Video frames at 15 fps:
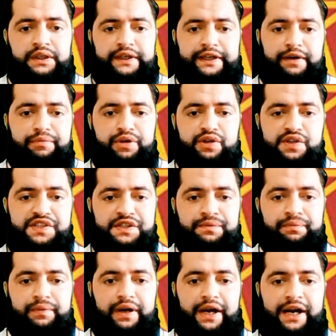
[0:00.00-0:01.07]

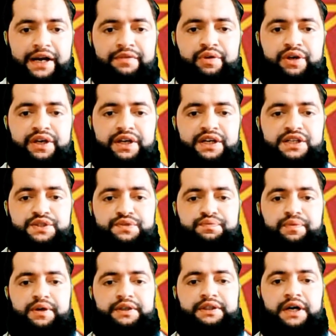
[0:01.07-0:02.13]
Communism advocates
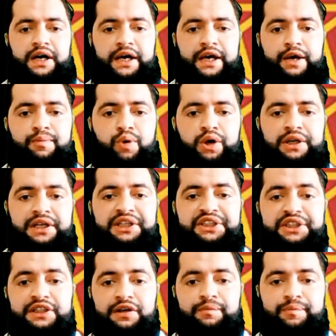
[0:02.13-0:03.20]
for the
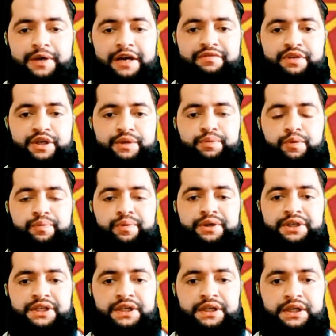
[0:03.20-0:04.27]
abolition of private
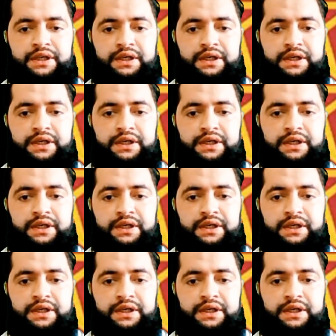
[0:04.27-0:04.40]
property.